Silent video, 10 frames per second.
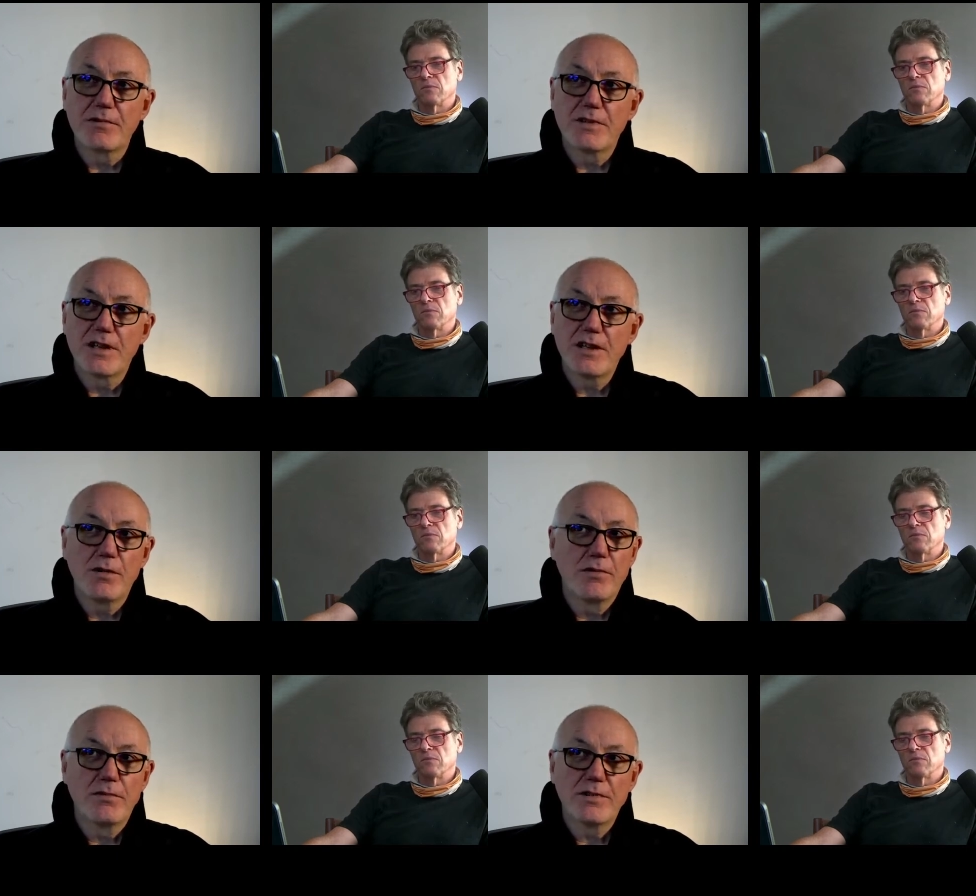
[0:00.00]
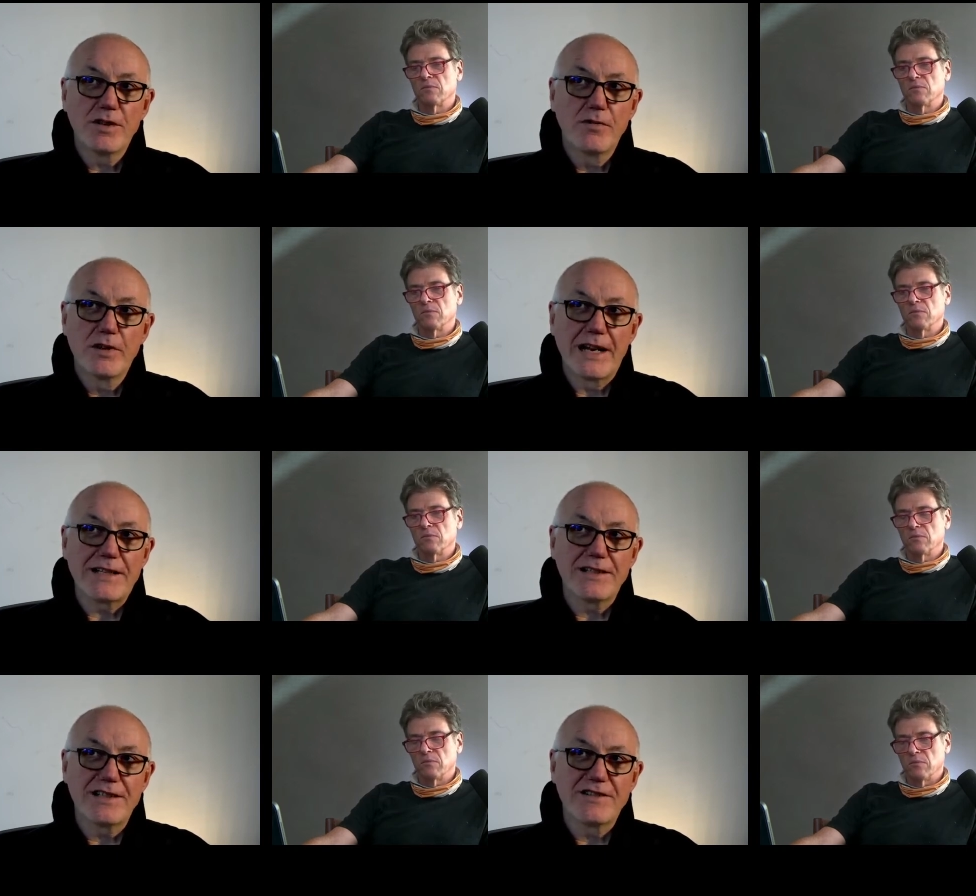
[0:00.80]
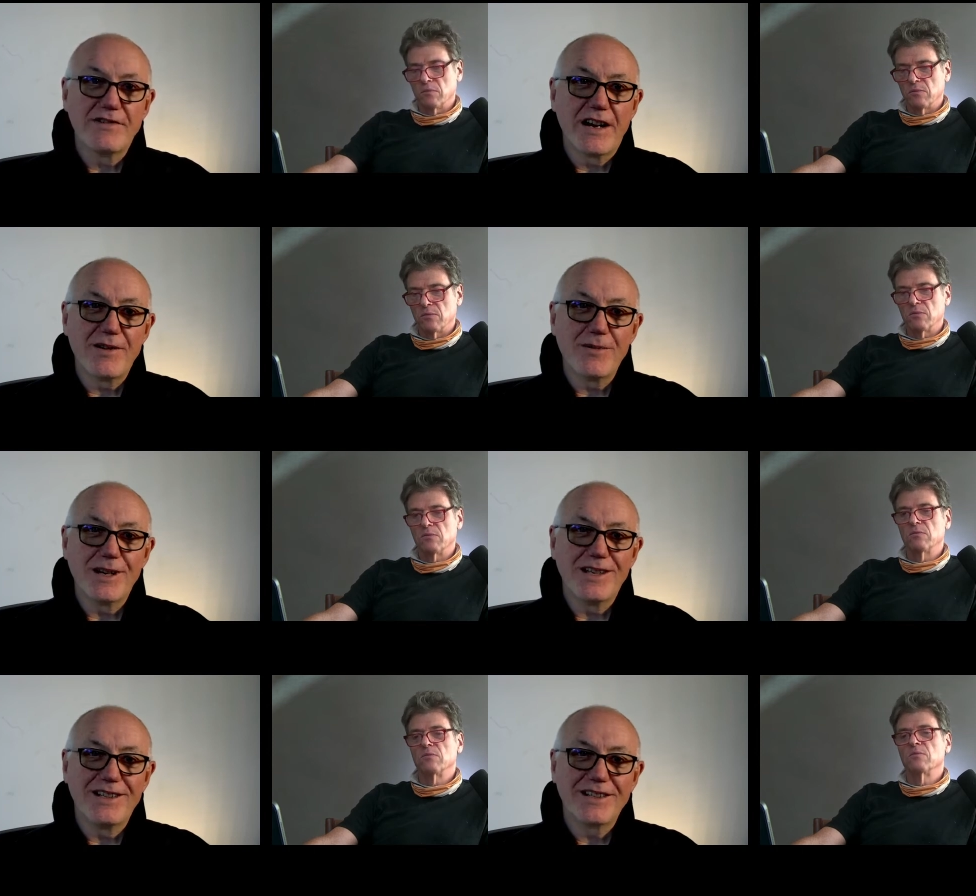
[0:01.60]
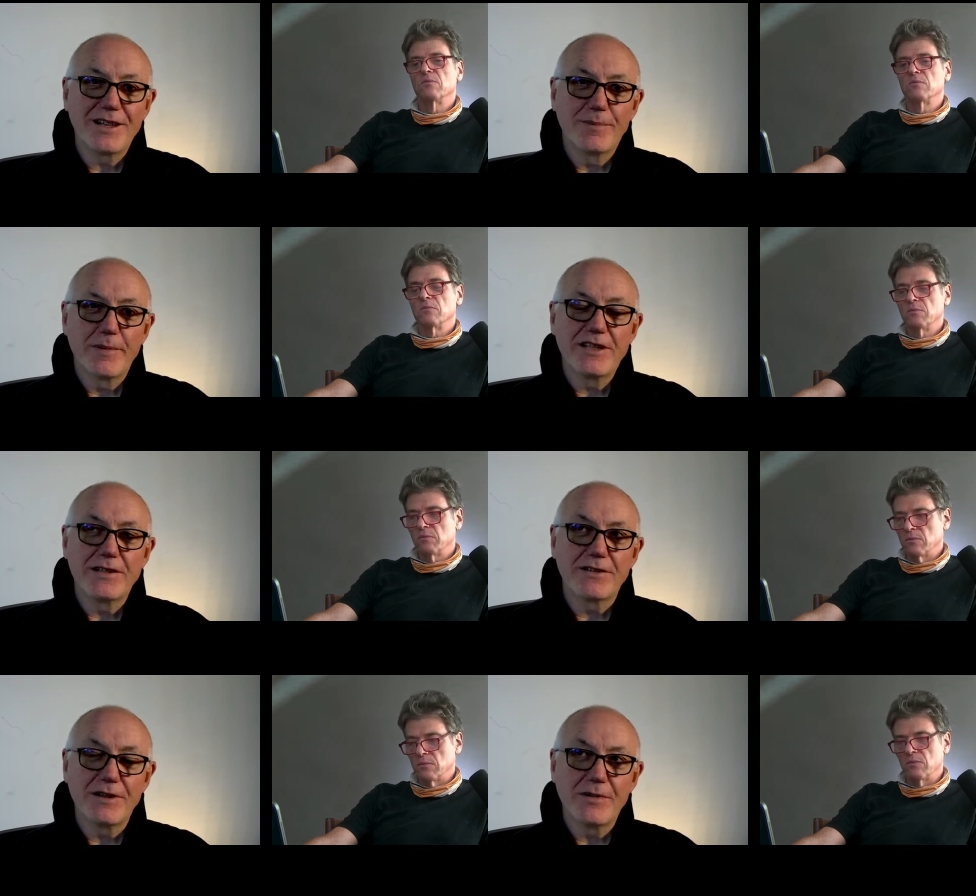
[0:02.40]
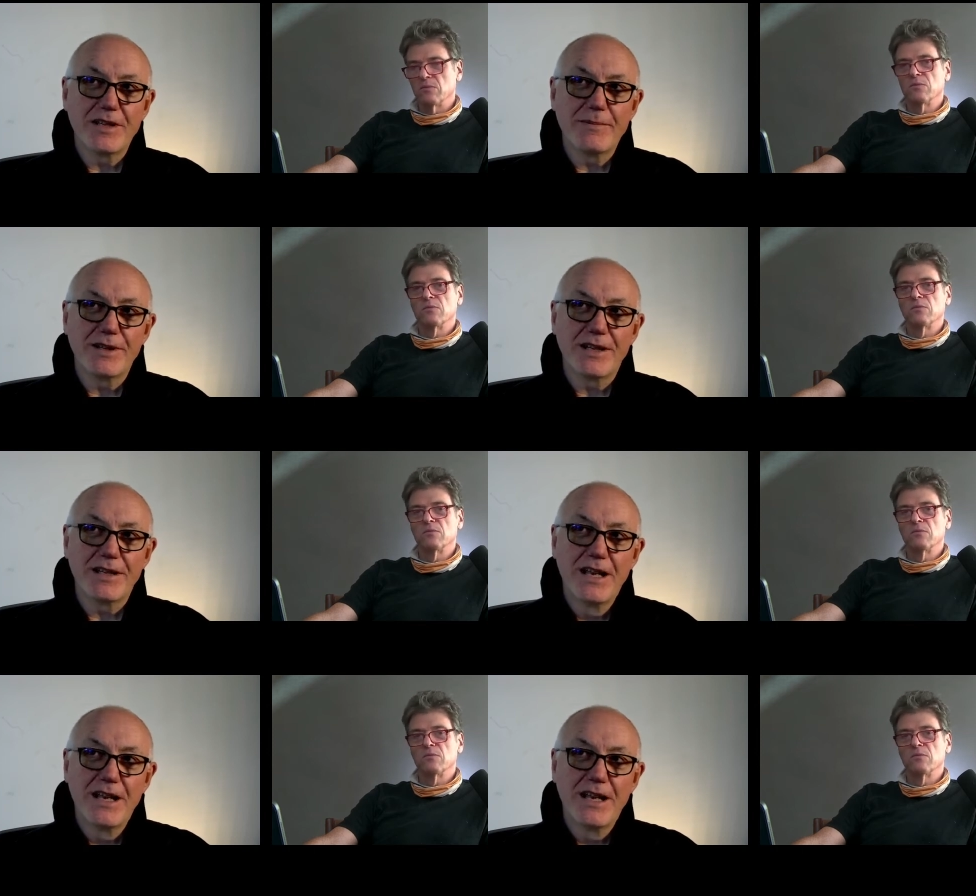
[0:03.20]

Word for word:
Speaker 1: you'll you'll relate to this very well. You'll probably disagree with it, but